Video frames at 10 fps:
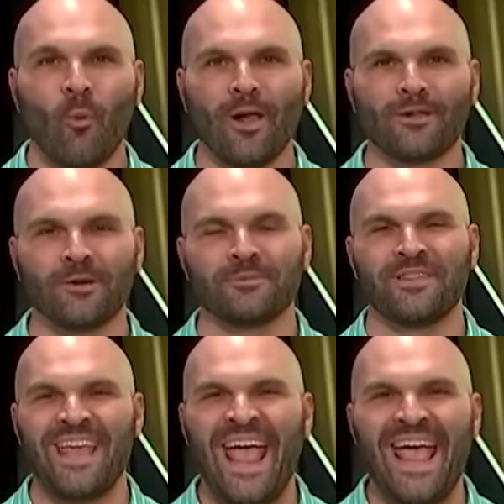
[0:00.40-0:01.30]
Welcome
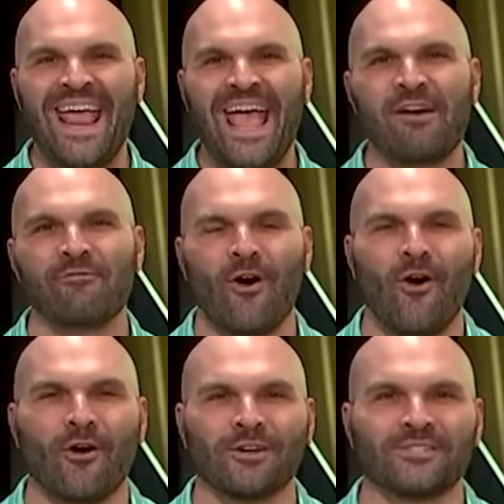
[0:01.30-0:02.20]
to the
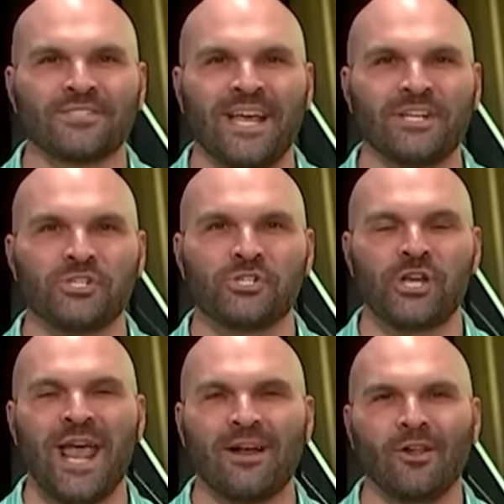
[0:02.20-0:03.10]
AFR Saints
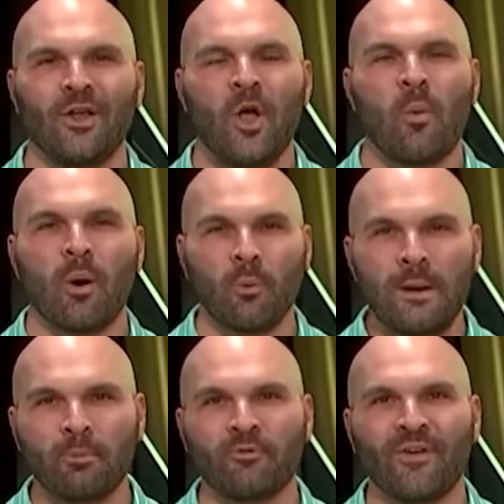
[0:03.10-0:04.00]
channel, where
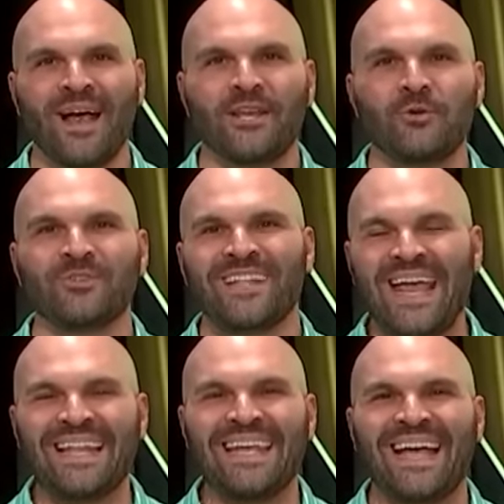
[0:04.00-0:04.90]
we provide you
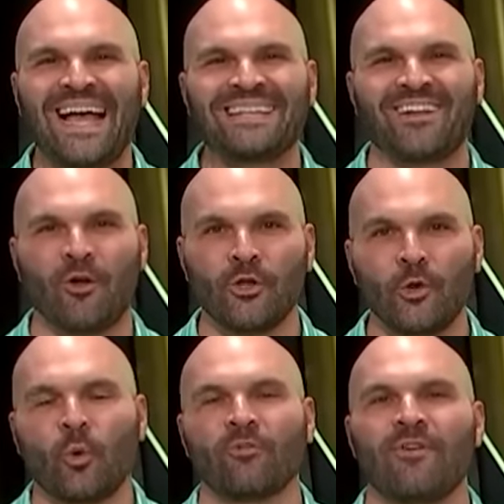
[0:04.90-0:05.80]
daily content on
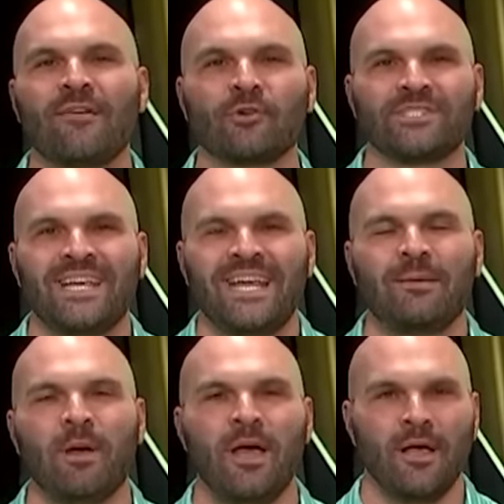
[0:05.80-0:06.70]
your favorite
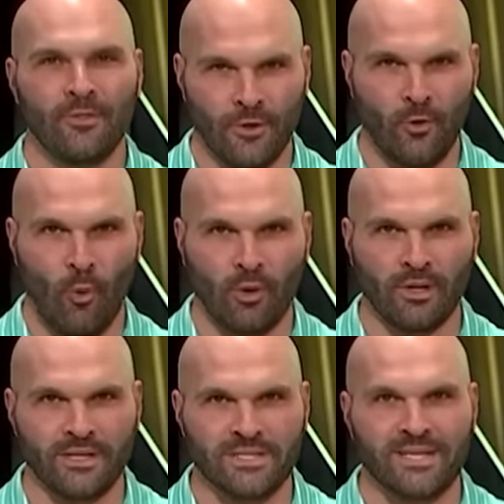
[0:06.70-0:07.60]
team, the New
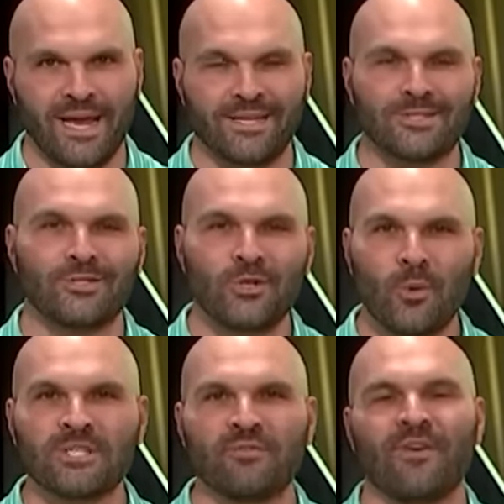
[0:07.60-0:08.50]
Orleans Saints.
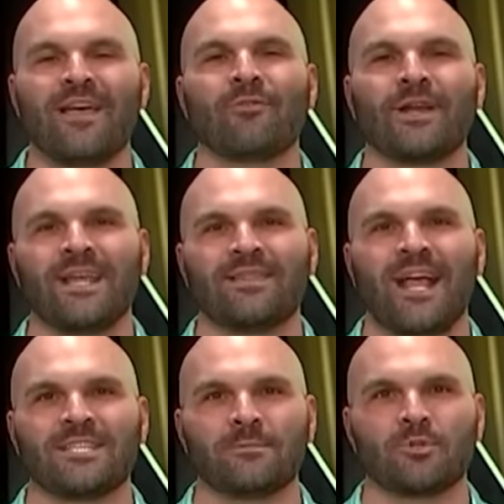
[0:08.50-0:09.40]
Do us a favor and hit
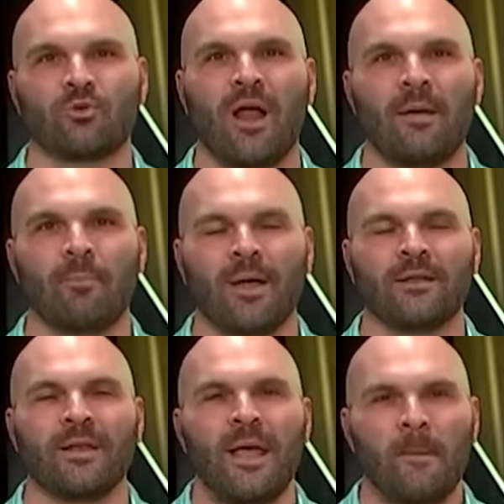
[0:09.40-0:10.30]
that subscribe
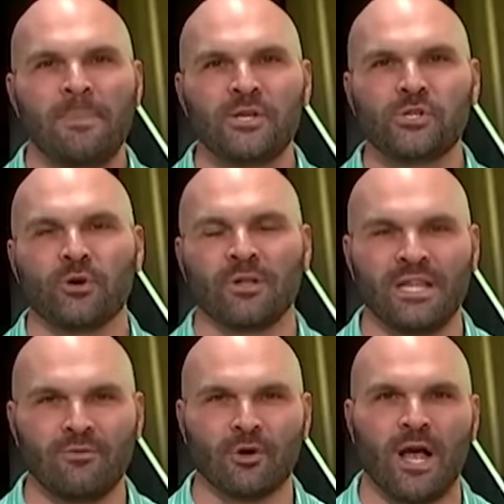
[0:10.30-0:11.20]
button. Be sure to
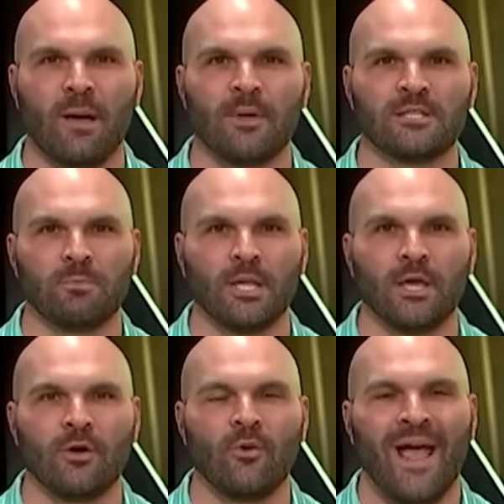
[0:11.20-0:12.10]
leave your comments
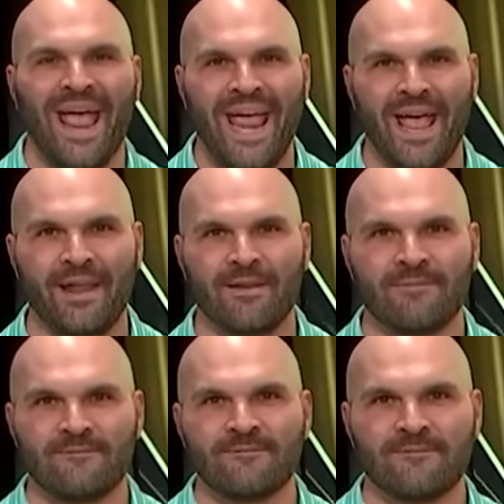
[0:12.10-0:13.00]
below and
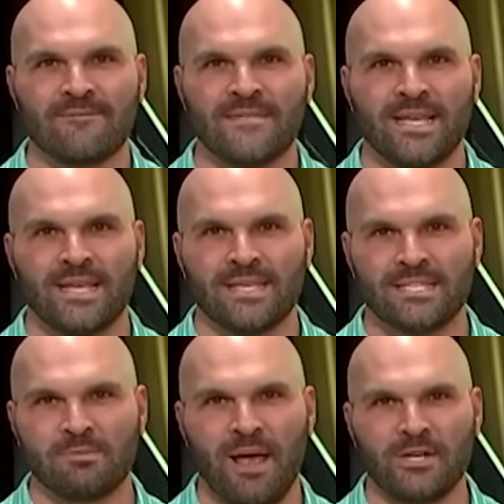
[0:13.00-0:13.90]

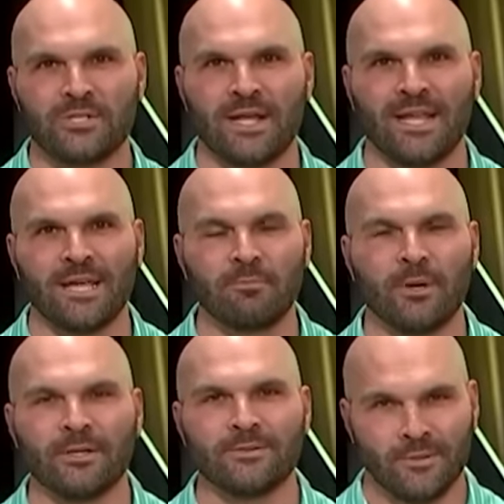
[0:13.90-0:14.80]
smash that like
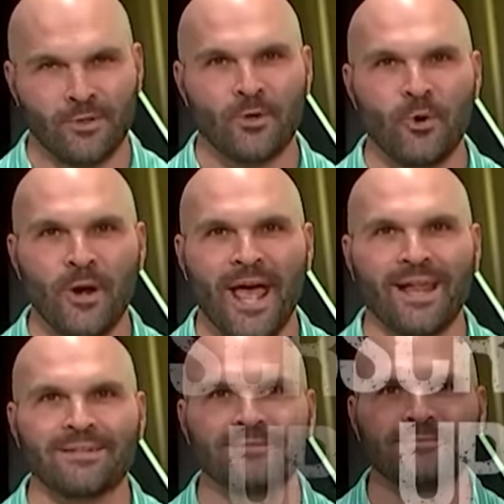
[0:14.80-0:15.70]
button. Who dat?